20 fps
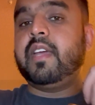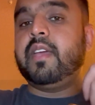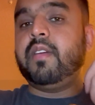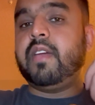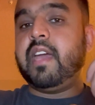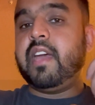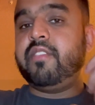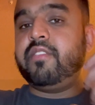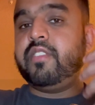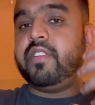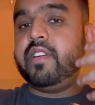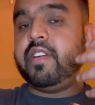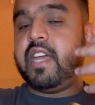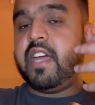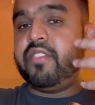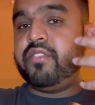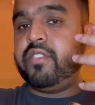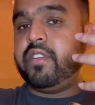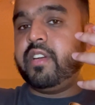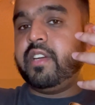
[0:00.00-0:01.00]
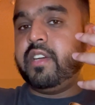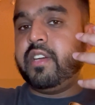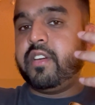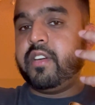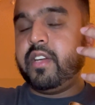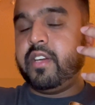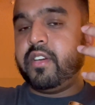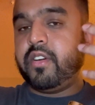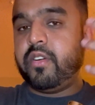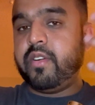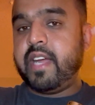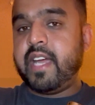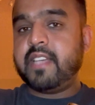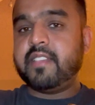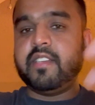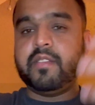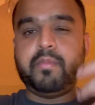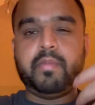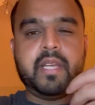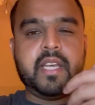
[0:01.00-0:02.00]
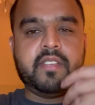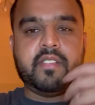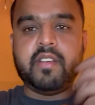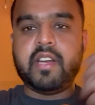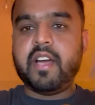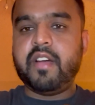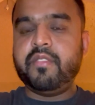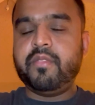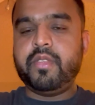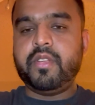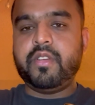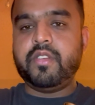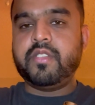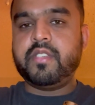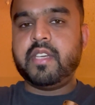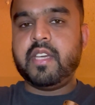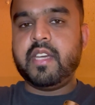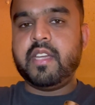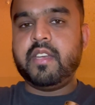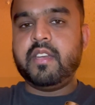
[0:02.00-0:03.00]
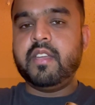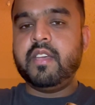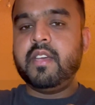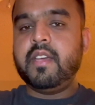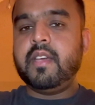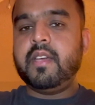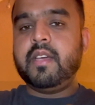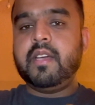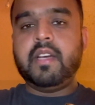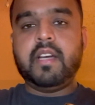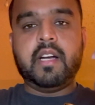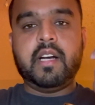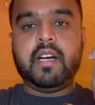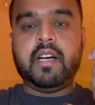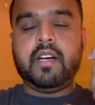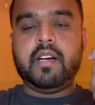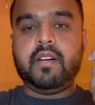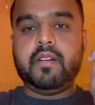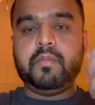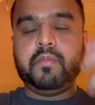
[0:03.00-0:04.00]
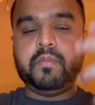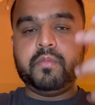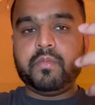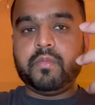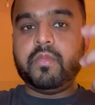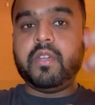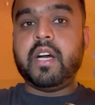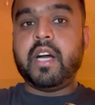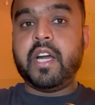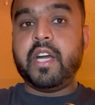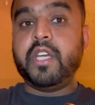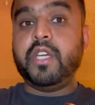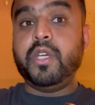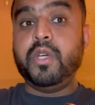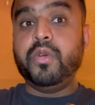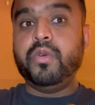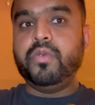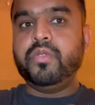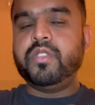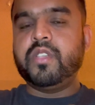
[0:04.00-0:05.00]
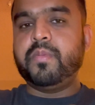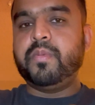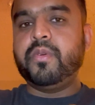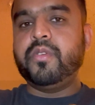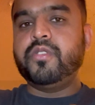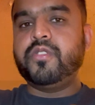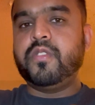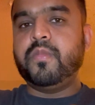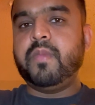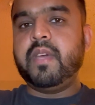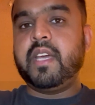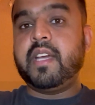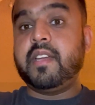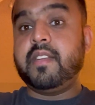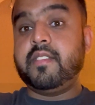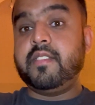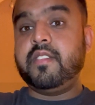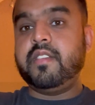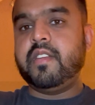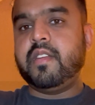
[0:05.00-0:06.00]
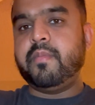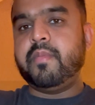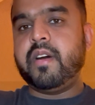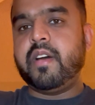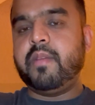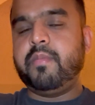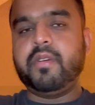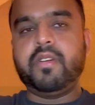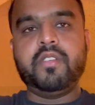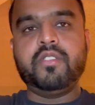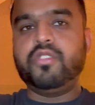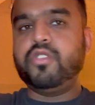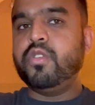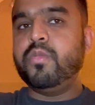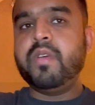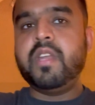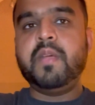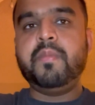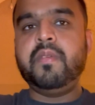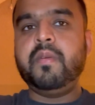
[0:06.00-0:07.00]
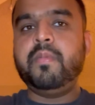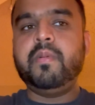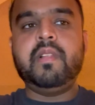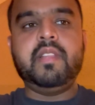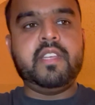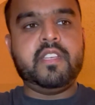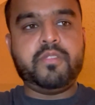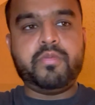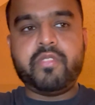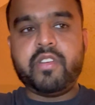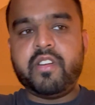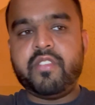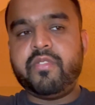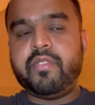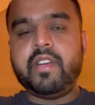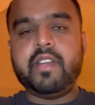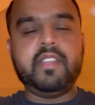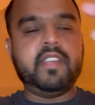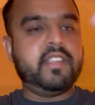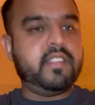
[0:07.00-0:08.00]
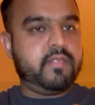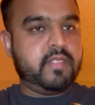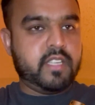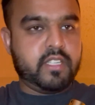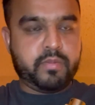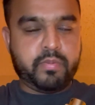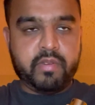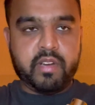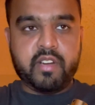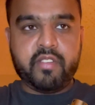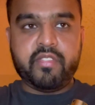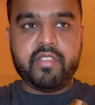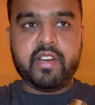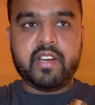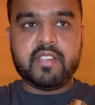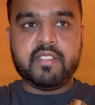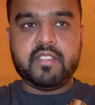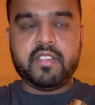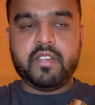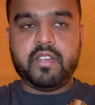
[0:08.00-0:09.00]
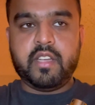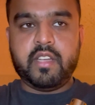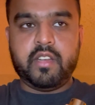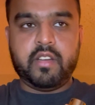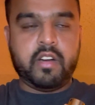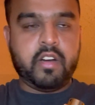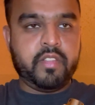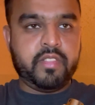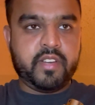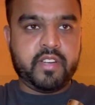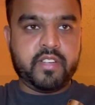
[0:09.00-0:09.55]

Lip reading: after it interacts, it plays around with your skin, uh, are you supposed to make a decision about it. Because so many people, they spray a fragrance on their